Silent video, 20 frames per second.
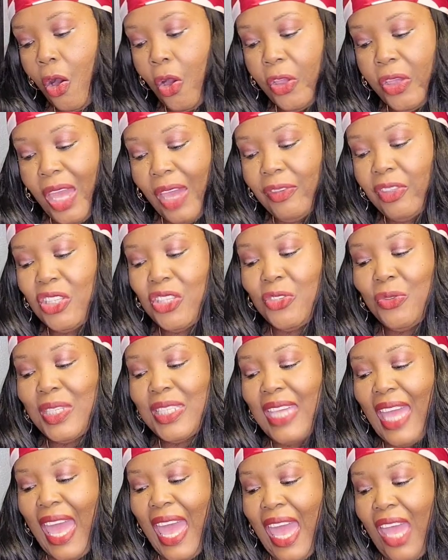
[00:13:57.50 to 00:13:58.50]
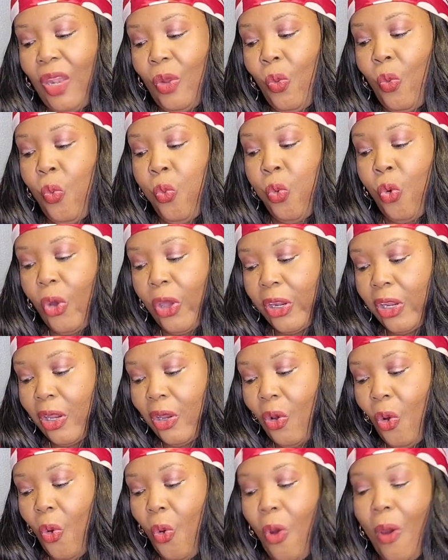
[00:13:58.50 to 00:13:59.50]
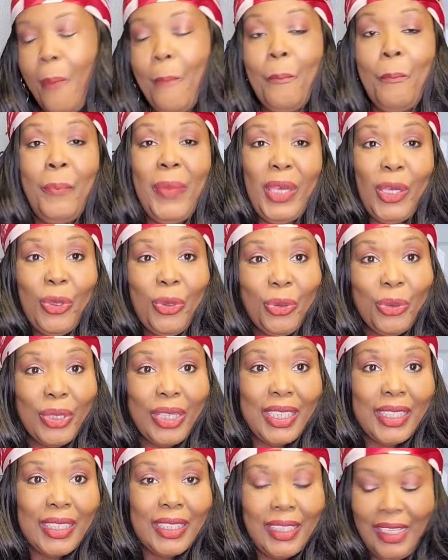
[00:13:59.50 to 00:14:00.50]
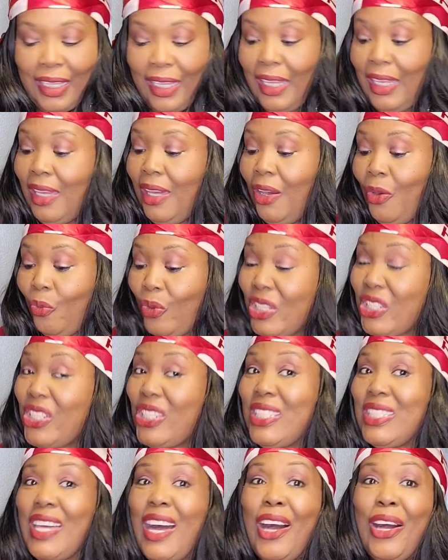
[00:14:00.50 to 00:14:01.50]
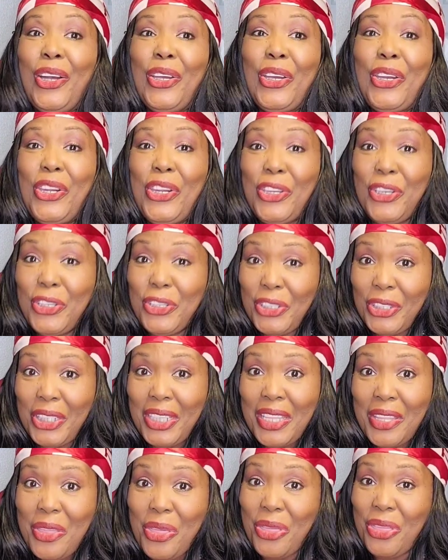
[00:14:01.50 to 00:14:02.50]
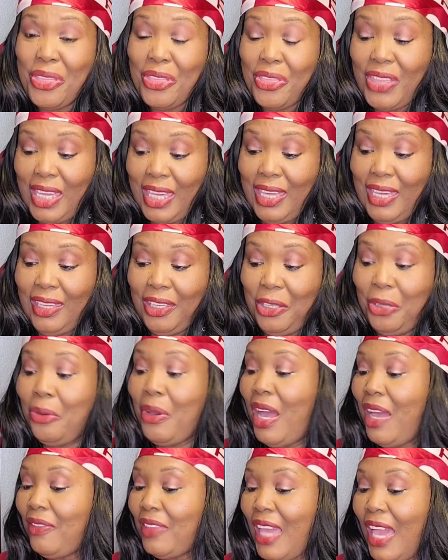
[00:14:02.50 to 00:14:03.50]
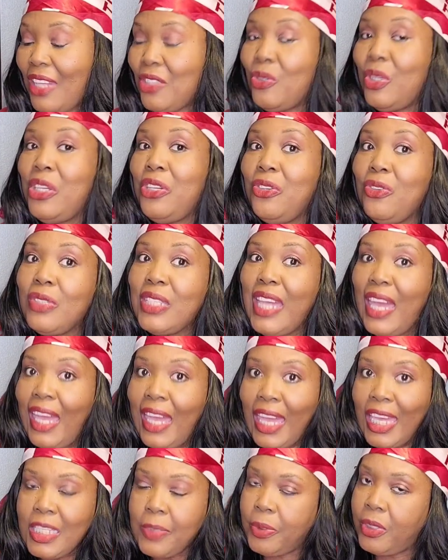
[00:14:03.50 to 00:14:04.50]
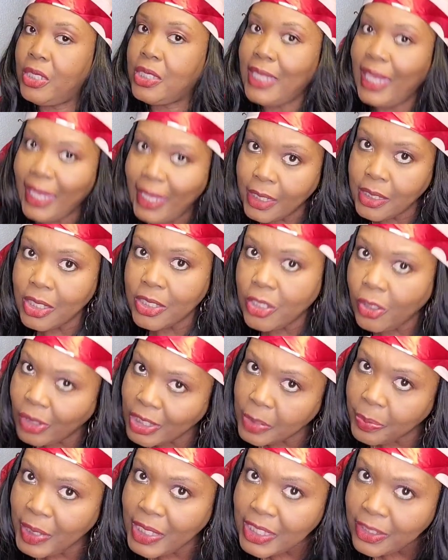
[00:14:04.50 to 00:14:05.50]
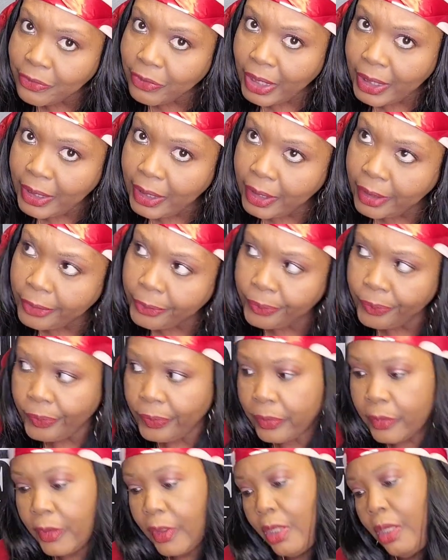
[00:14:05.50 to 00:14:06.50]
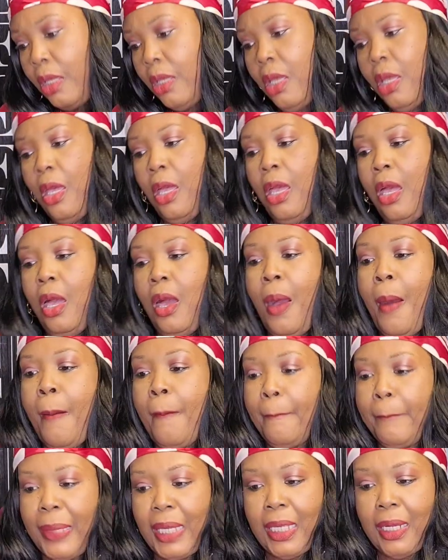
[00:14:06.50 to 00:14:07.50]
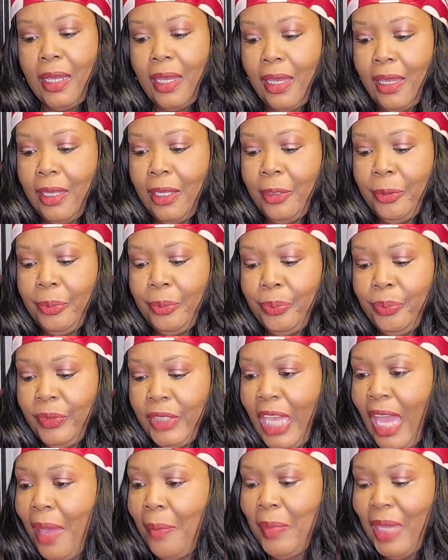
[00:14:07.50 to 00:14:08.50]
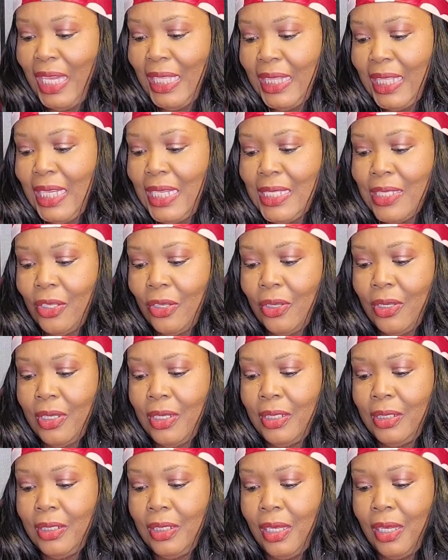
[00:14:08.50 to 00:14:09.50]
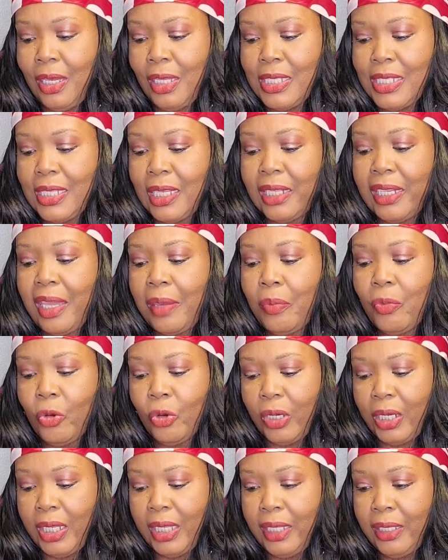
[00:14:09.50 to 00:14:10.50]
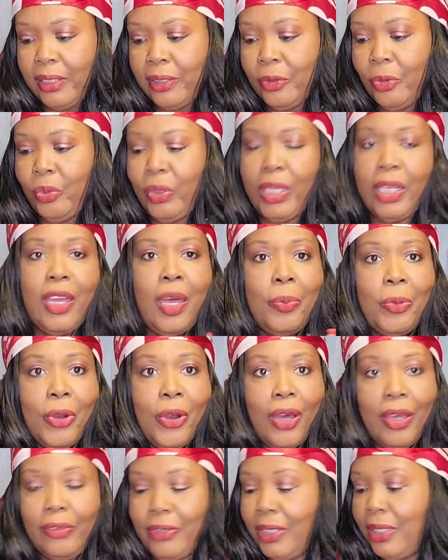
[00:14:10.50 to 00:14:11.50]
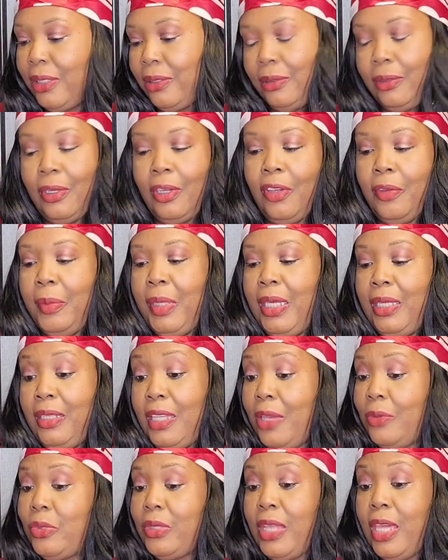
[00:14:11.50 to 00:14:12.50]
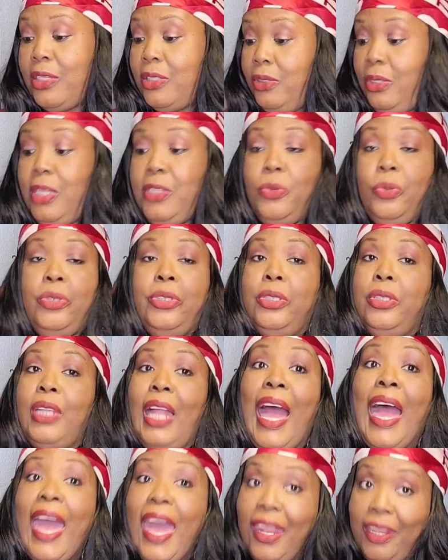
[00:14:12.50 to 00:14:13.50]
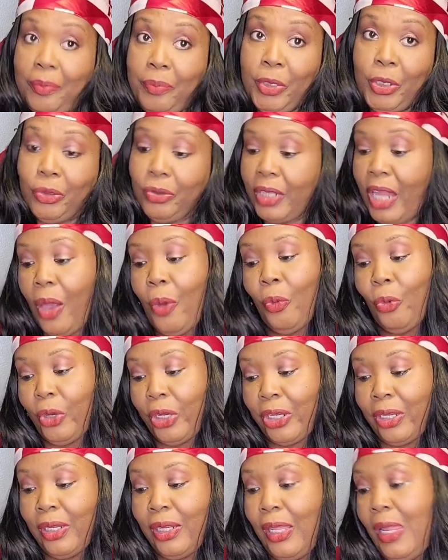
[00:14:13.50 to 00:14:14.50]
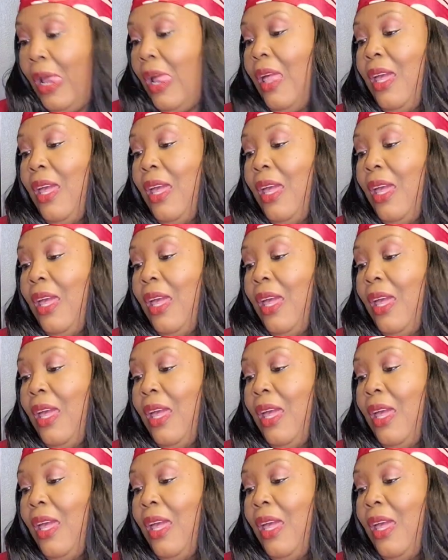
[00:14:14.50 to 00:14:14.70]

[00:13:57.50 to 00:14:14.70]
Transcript: All you have to do is add water or milk which is a good thing. You don't have to actually use eggs because eggs are so expensive right now. But um, yeah, I made these on uh, Sunday morning with a cup of coffee. Oh man, they, they, these were good. I added milk, not water.